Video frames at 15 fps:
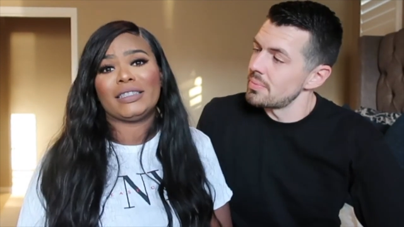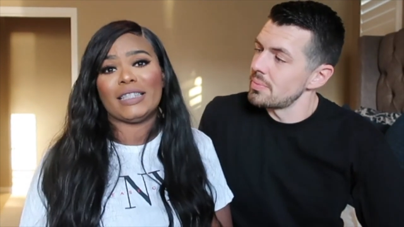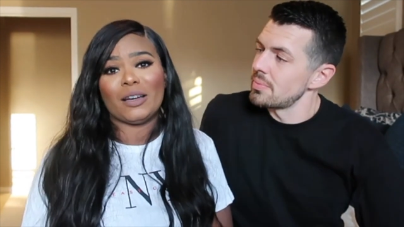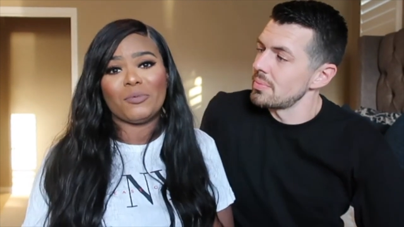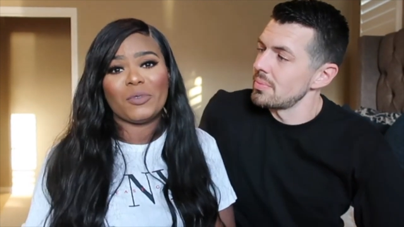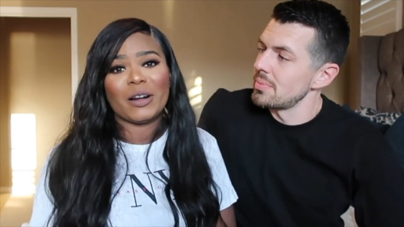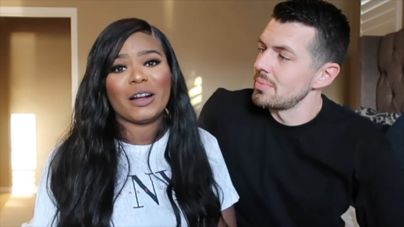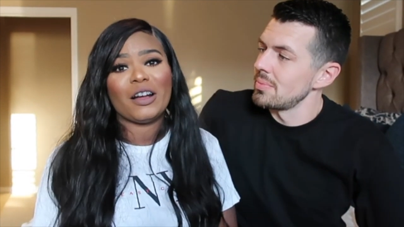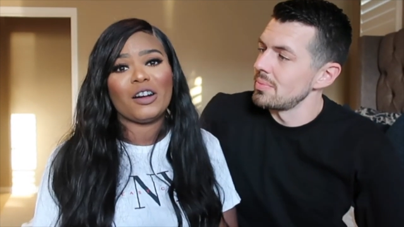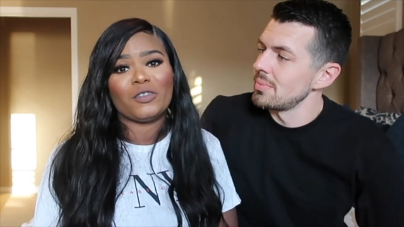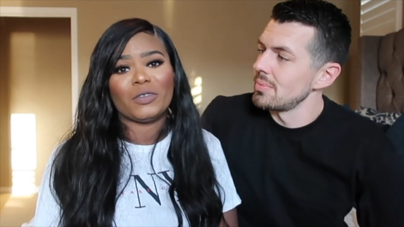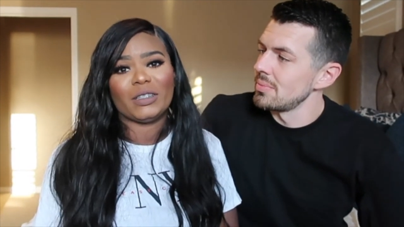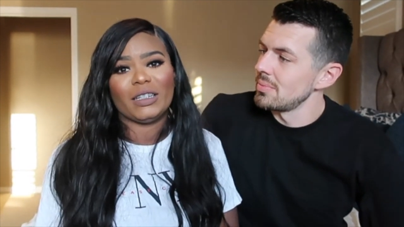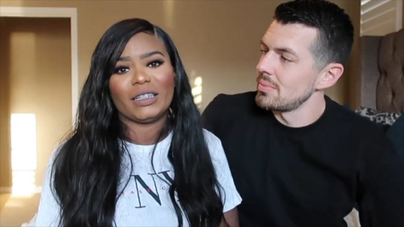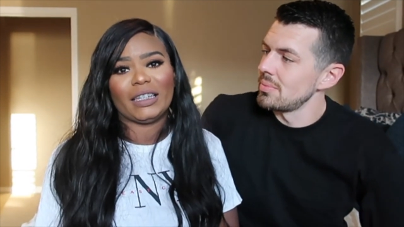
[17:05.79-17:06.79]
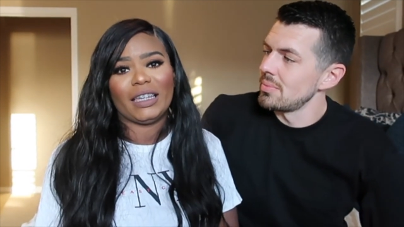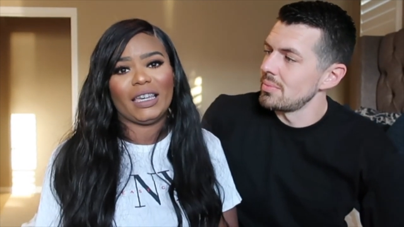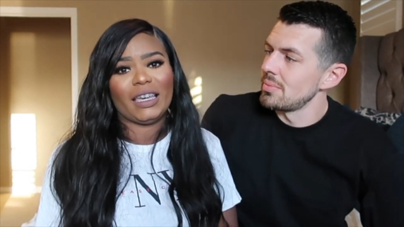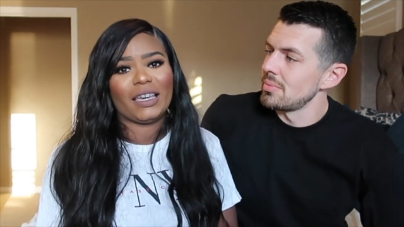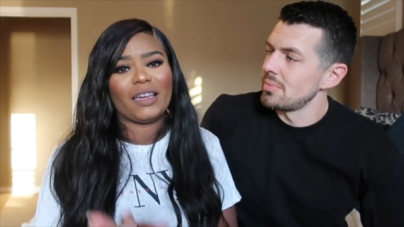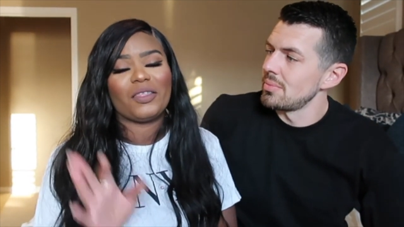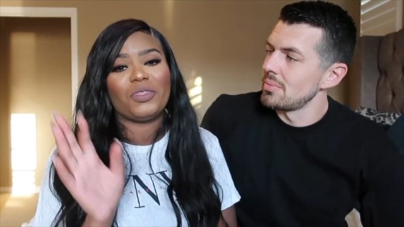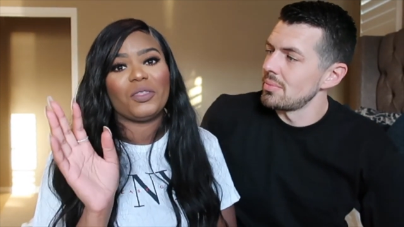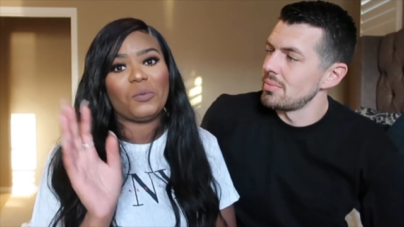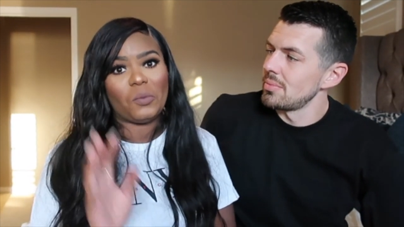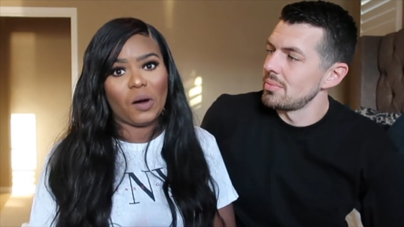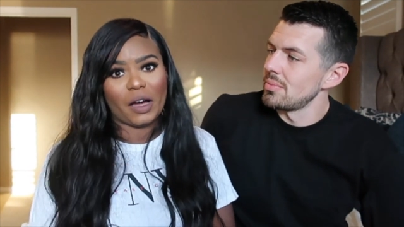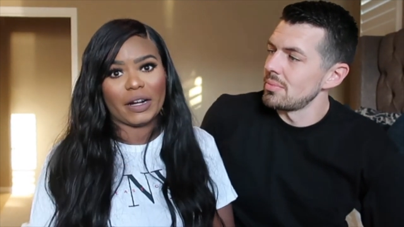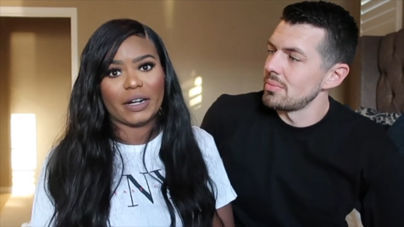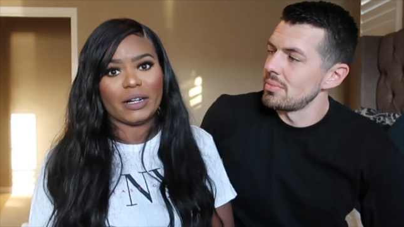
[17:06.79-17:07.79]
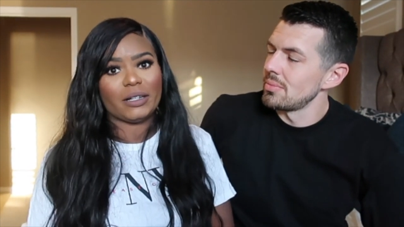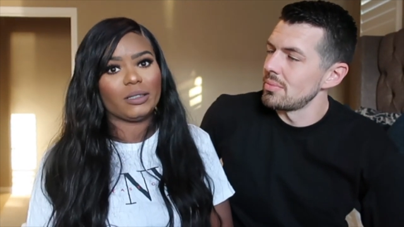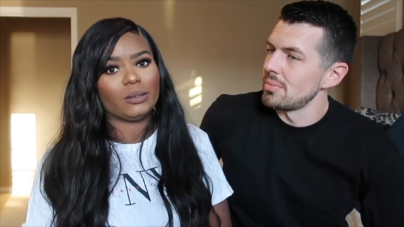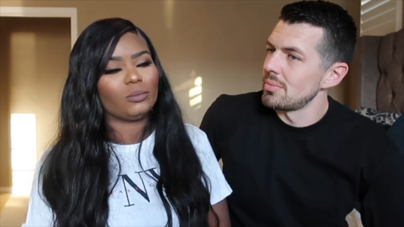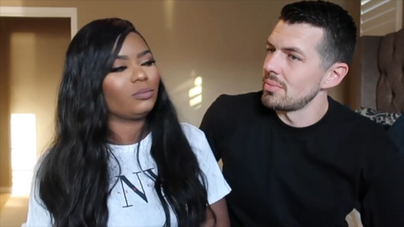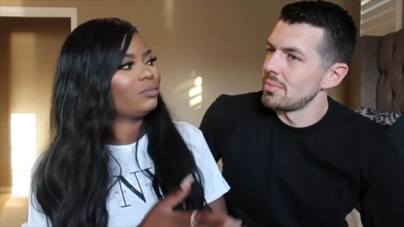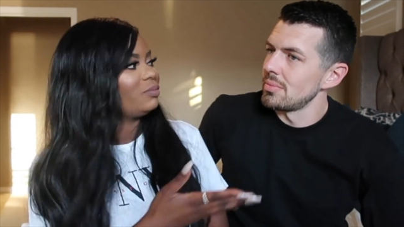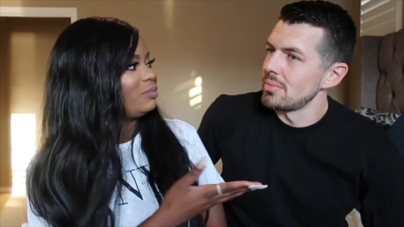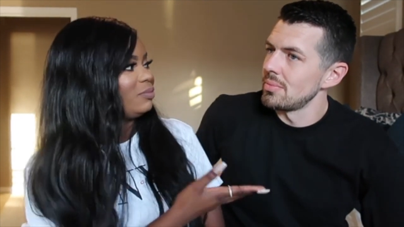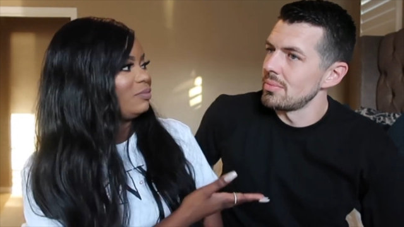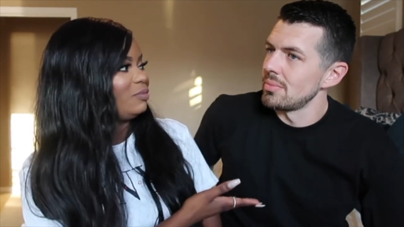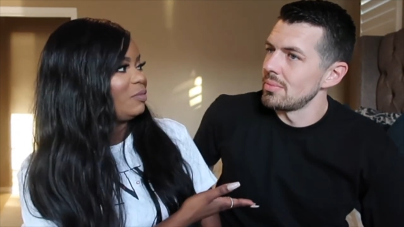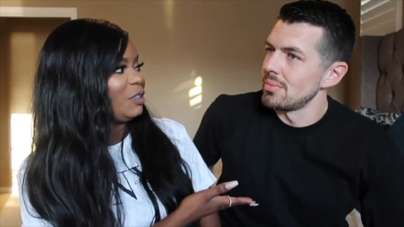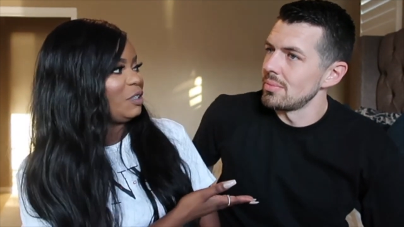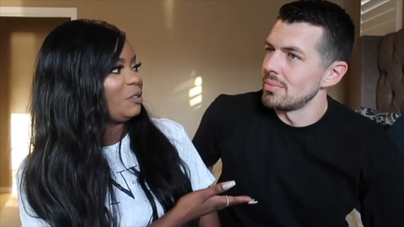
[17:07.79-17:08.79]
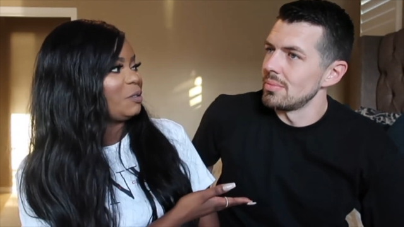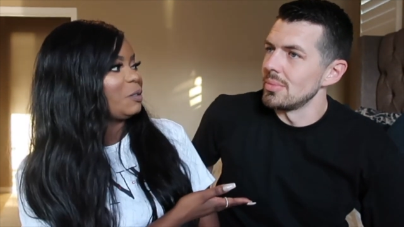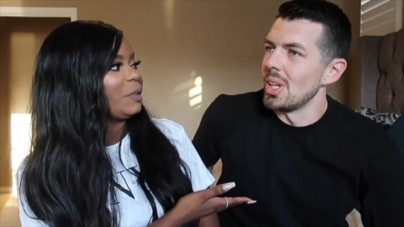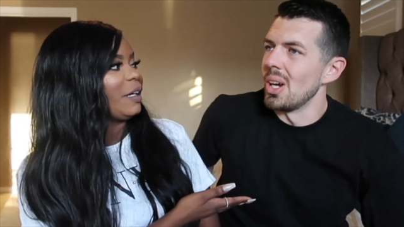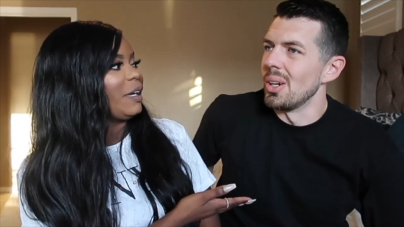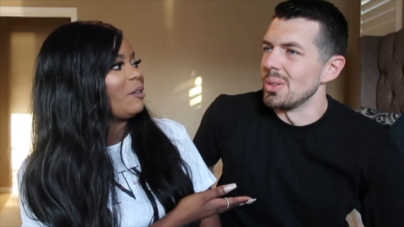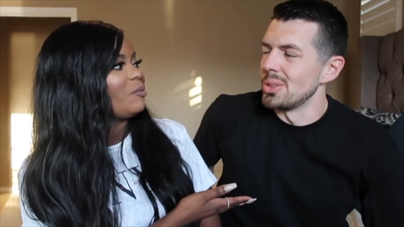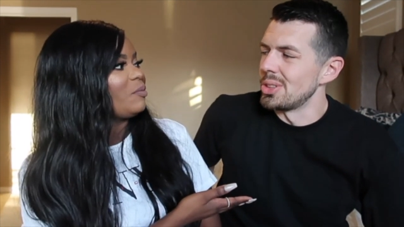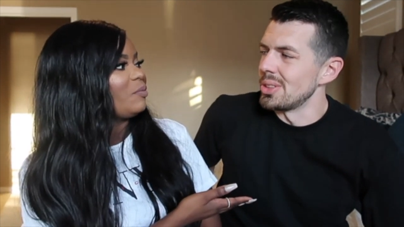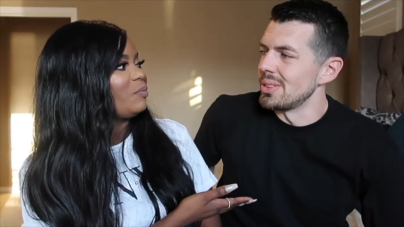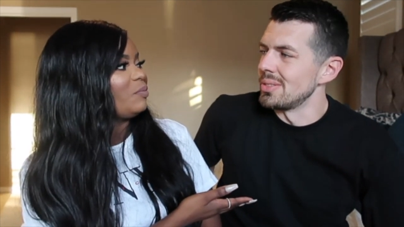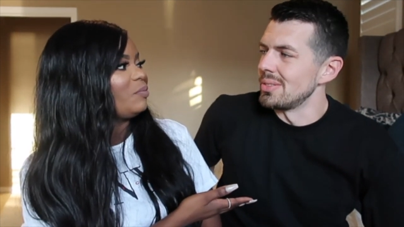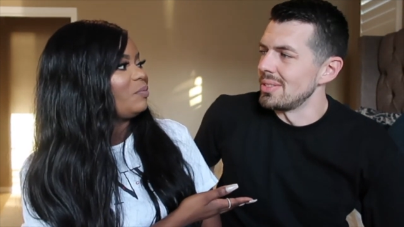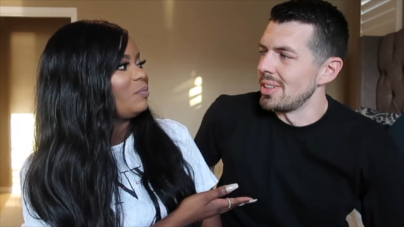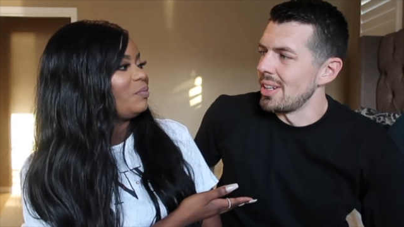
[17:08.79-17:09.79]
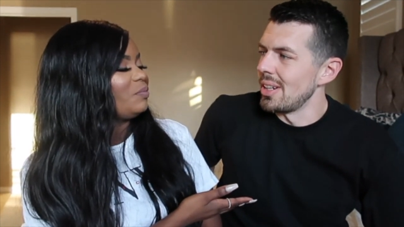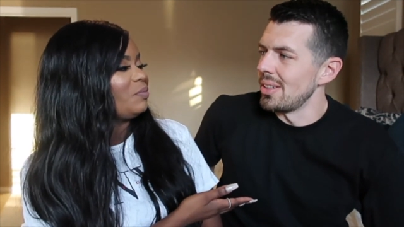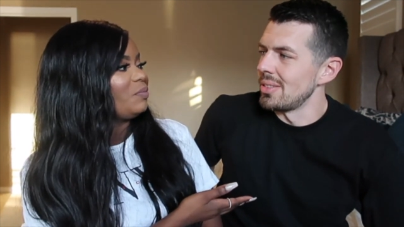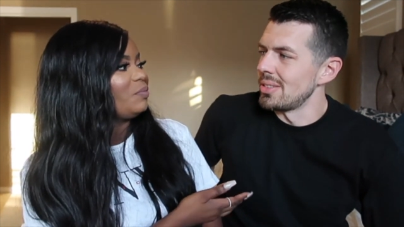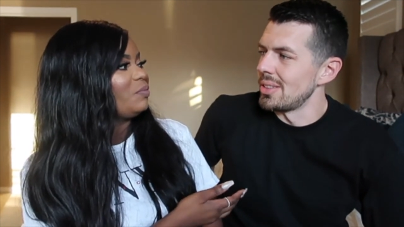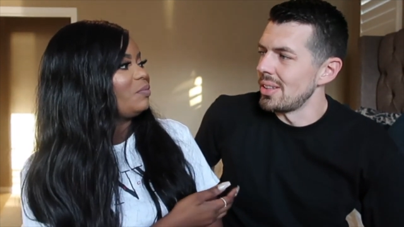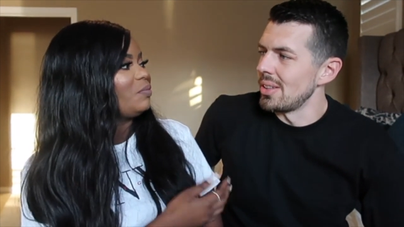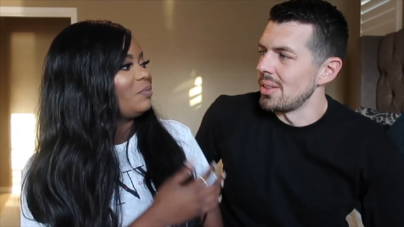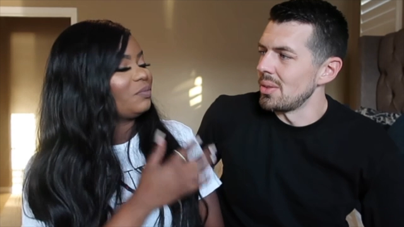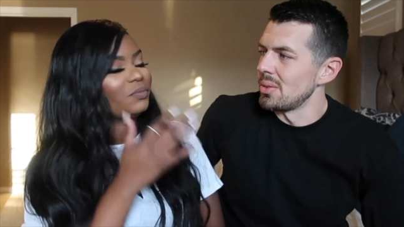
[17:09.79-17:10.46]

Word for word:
Speaker 1: Somewhere overlooking the water. Would you agree?
Speaker 2: Ocean, yeah, I would say the